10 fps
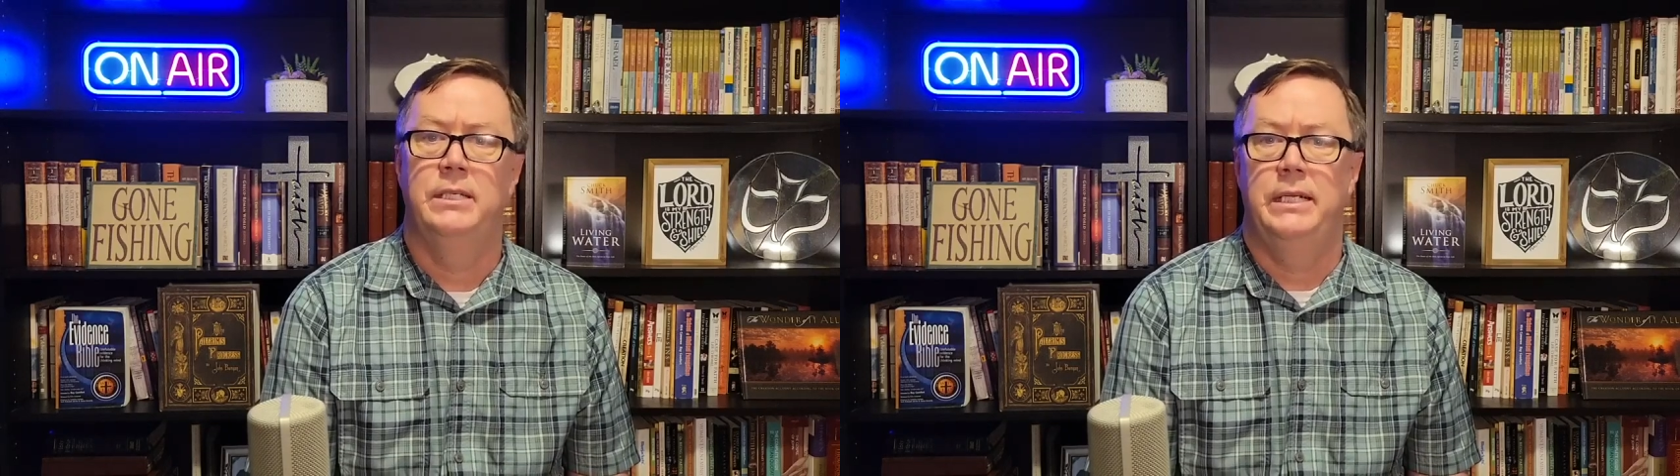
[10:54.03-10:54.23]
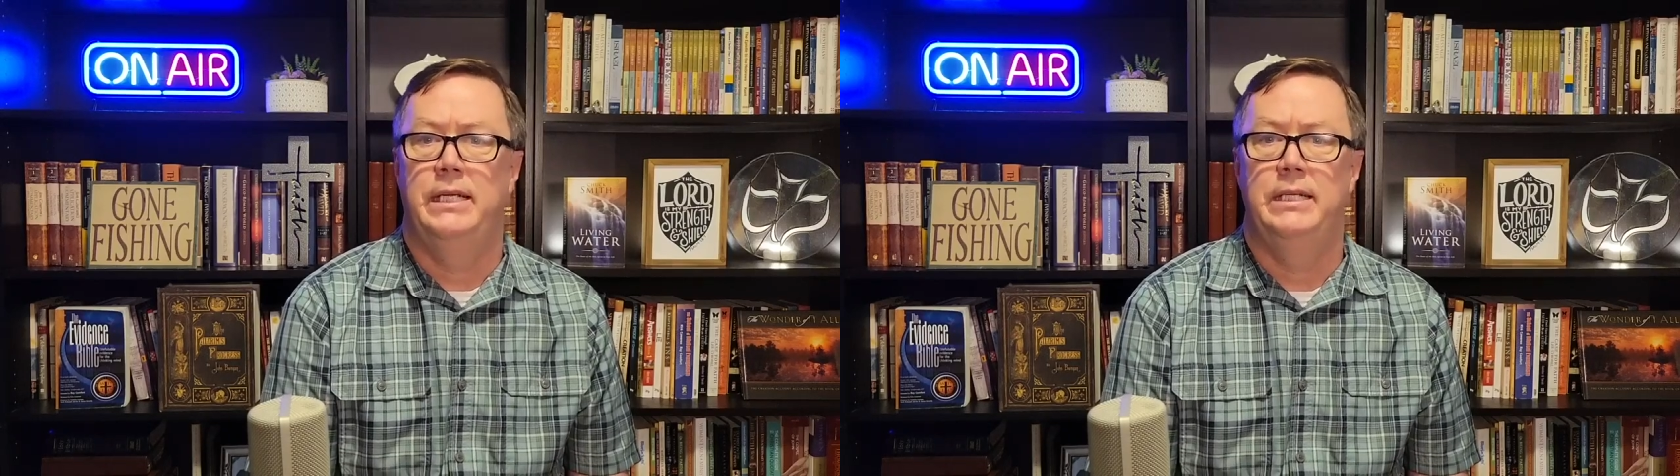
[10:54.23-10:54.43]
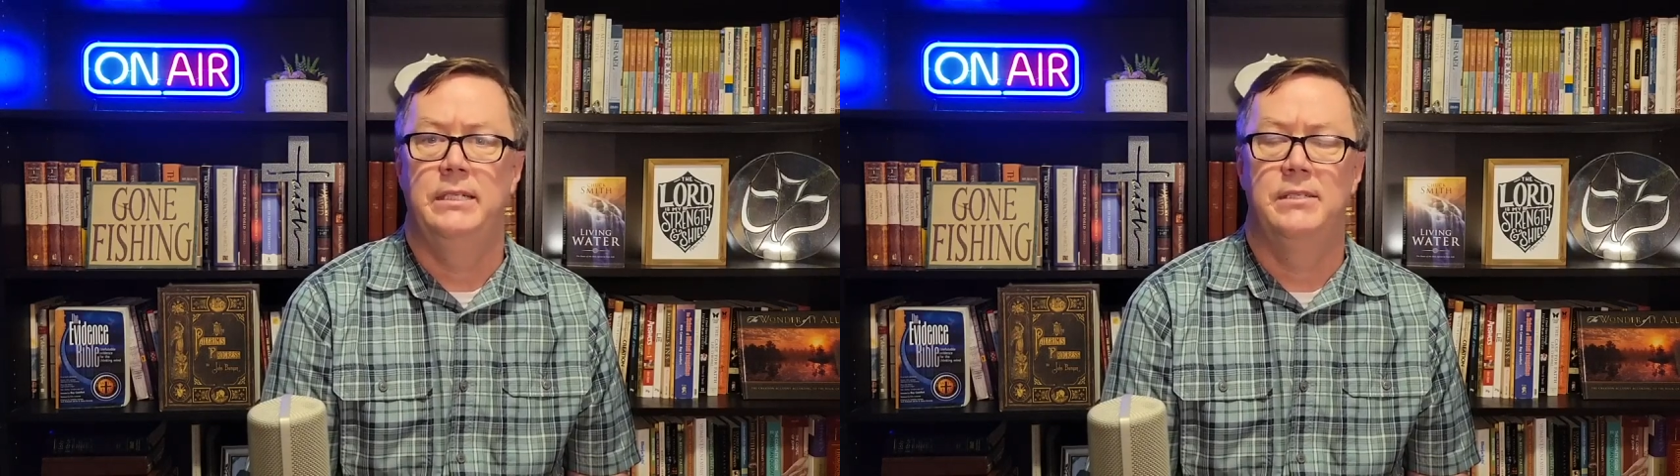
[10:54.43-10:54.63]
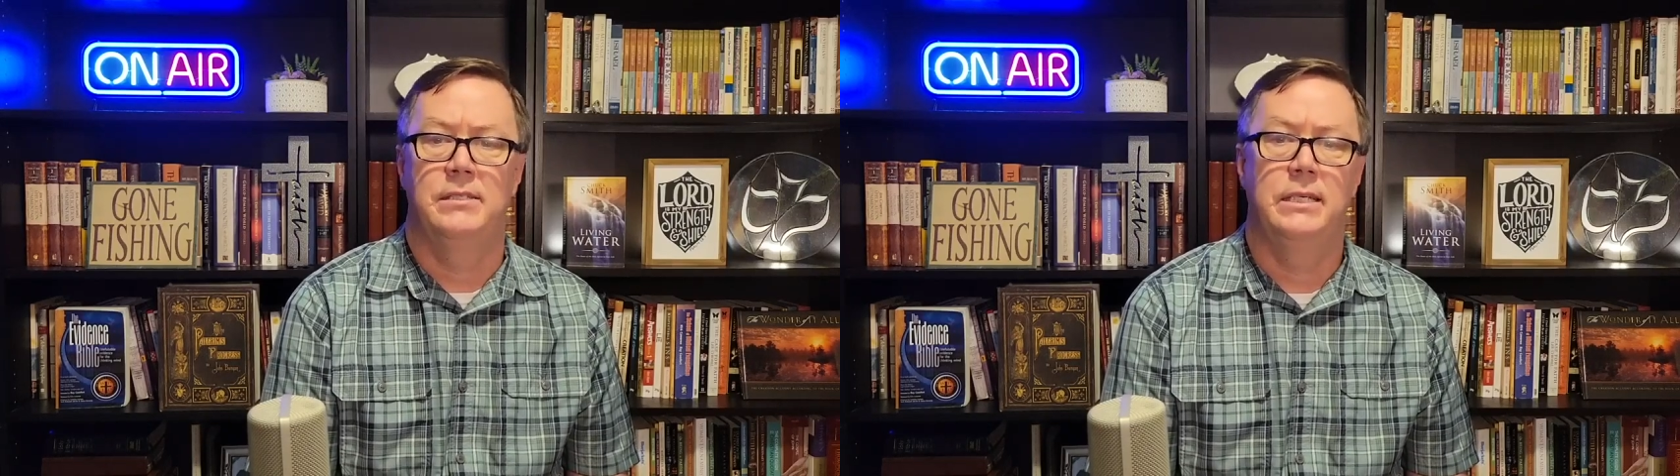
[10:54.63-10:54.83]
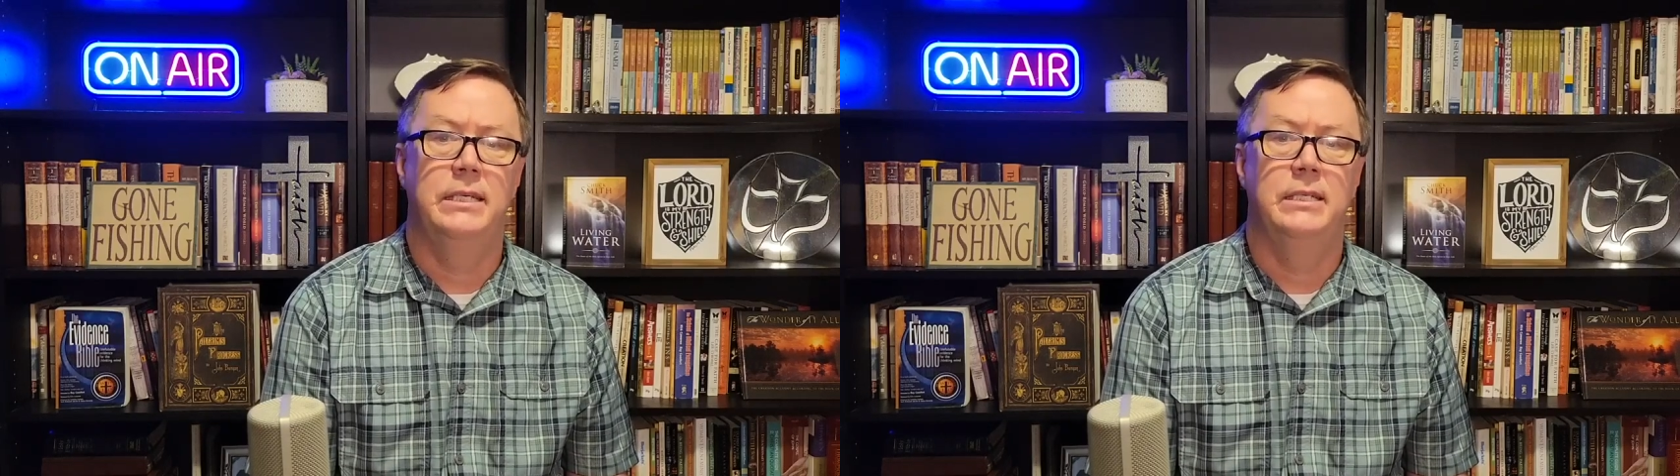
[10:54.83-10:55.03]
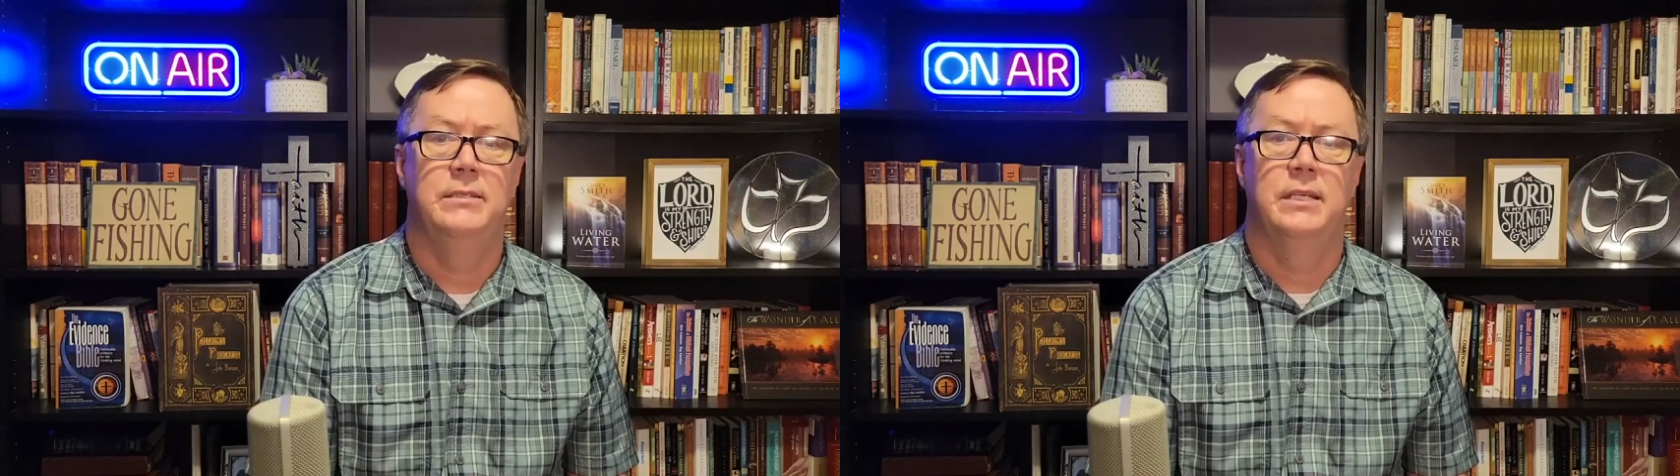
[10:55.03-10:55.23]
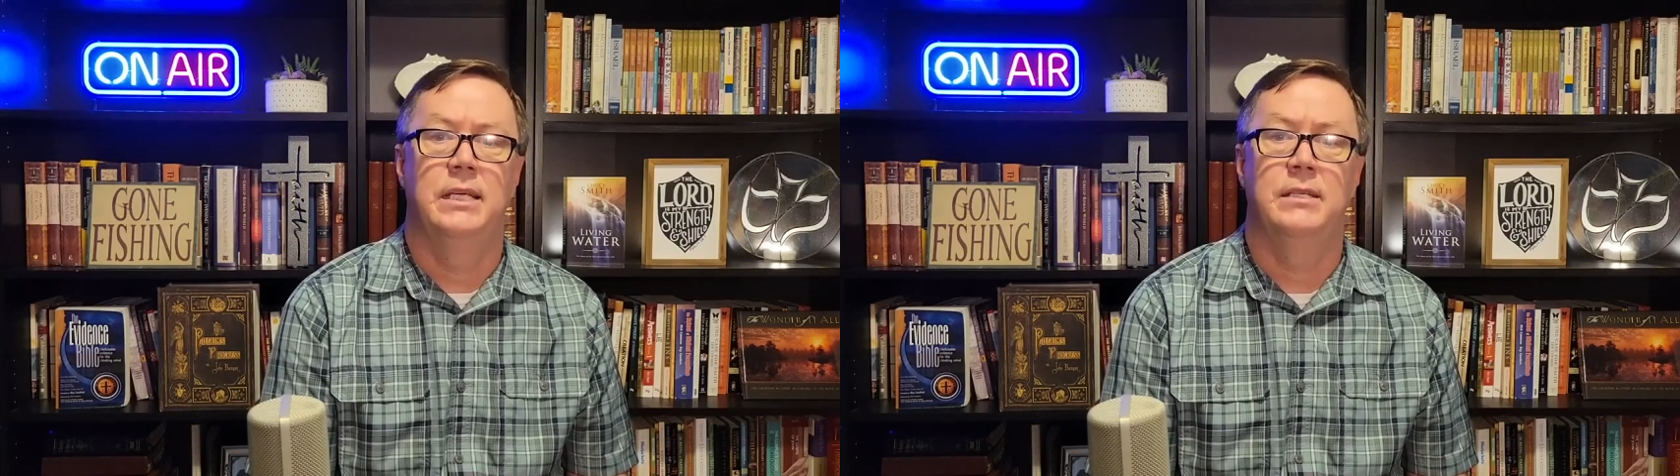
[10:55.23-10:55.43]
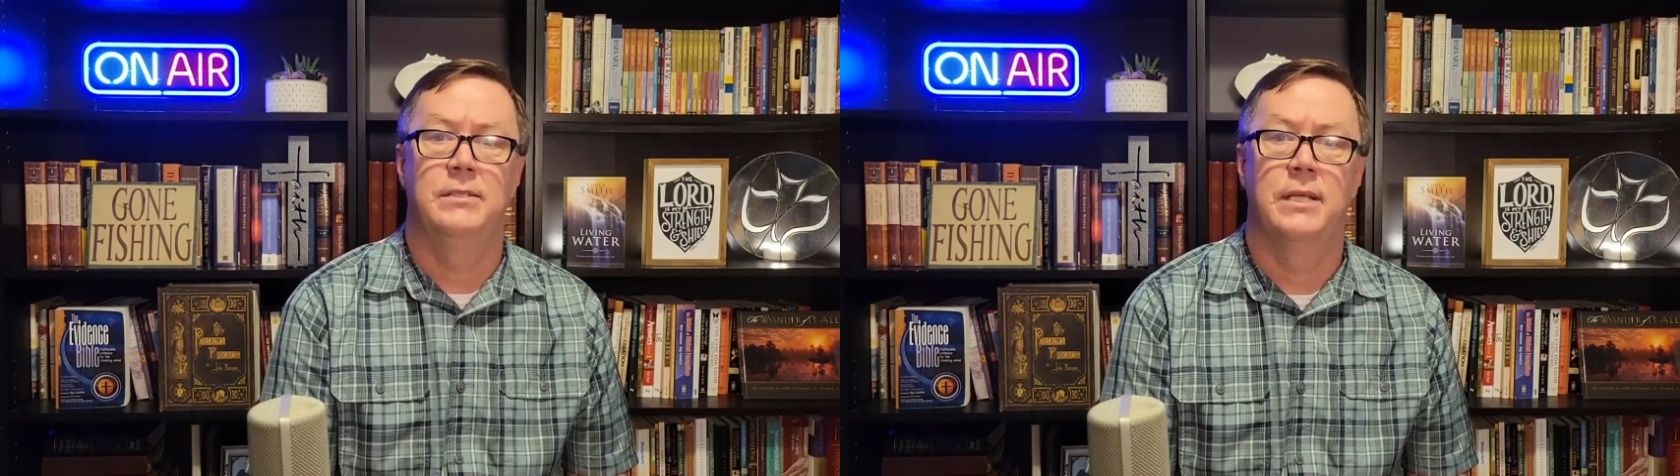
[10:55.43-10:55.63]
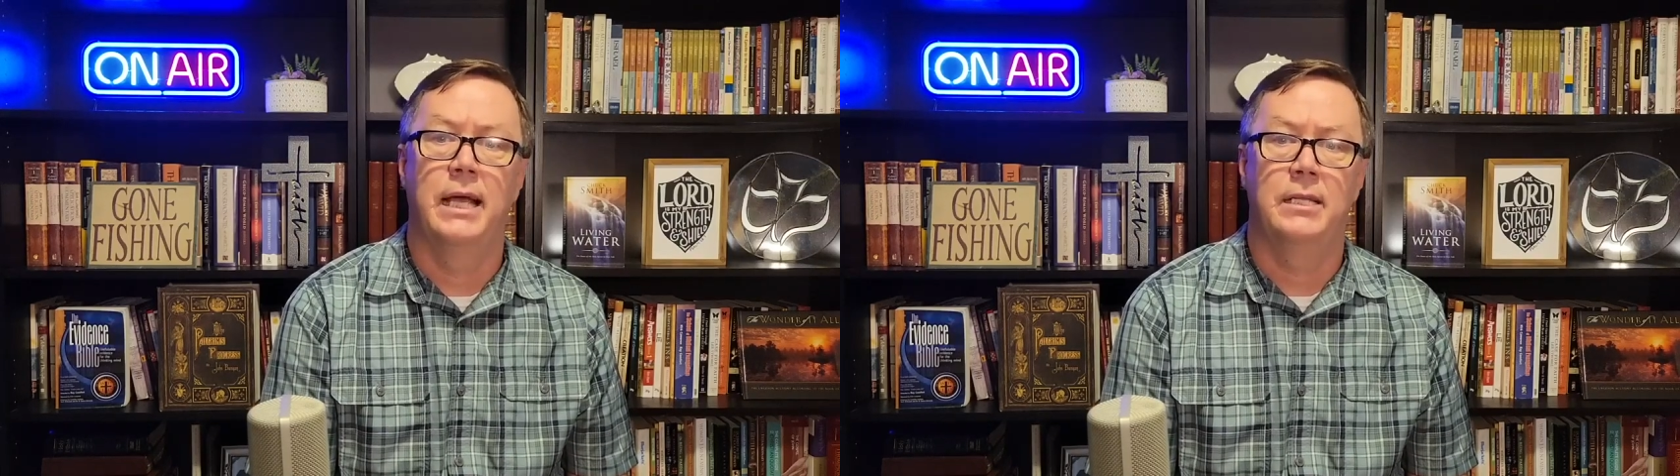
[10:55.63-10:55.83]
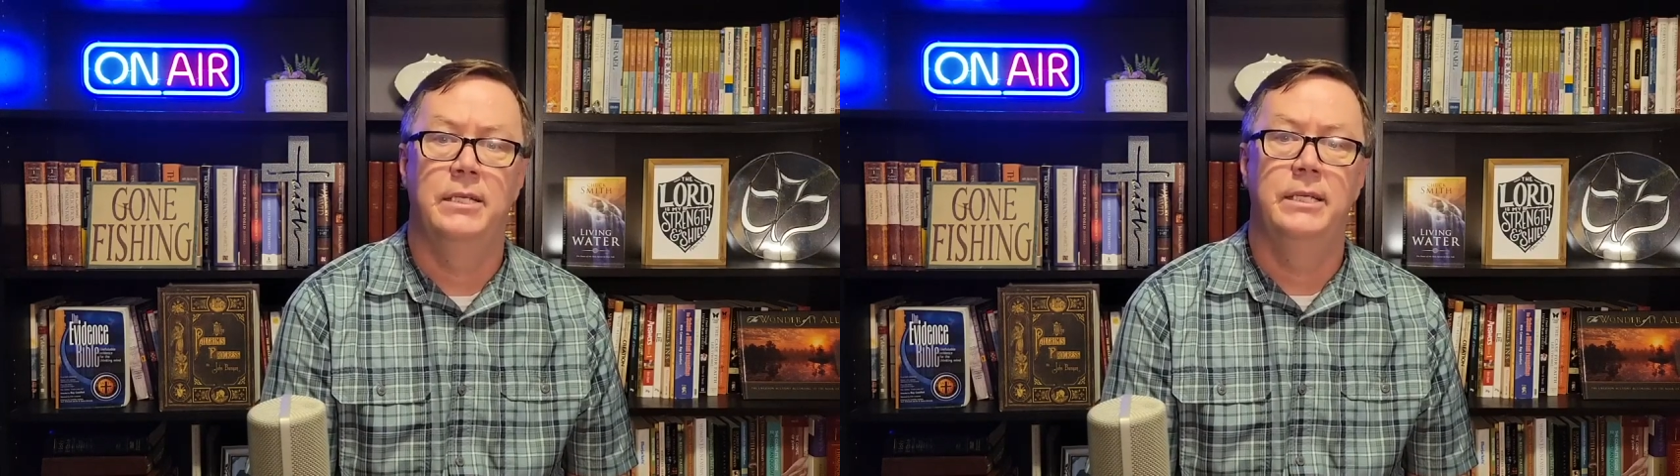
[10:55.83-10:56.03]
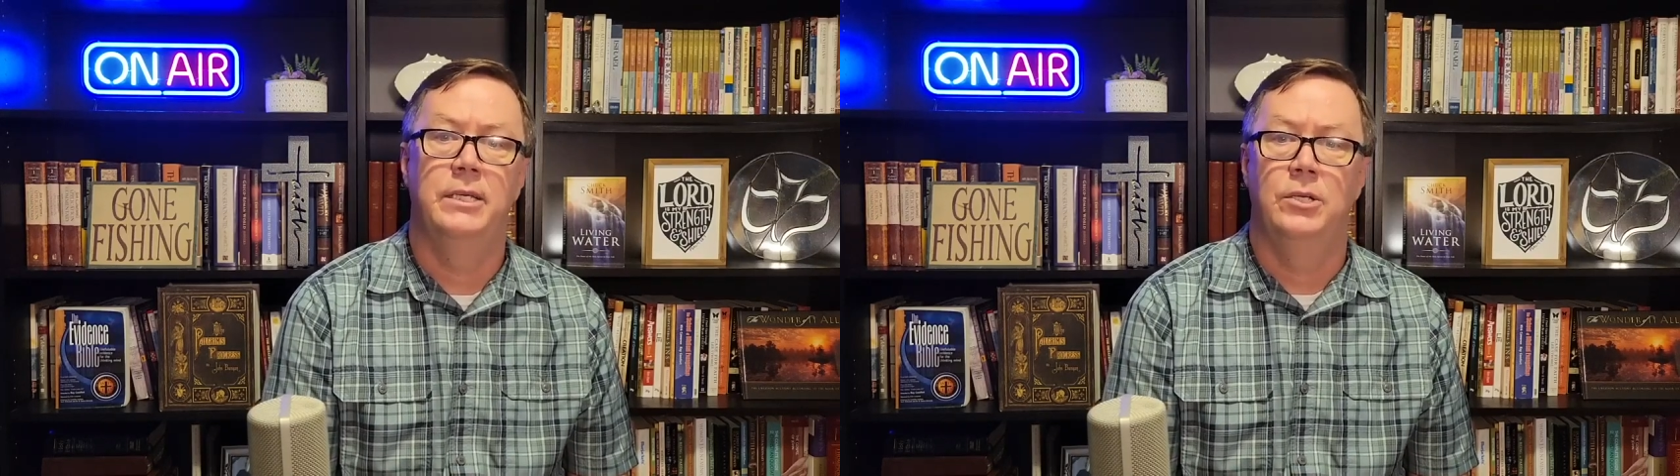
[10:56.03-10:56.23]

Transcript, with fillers: and He sees exactly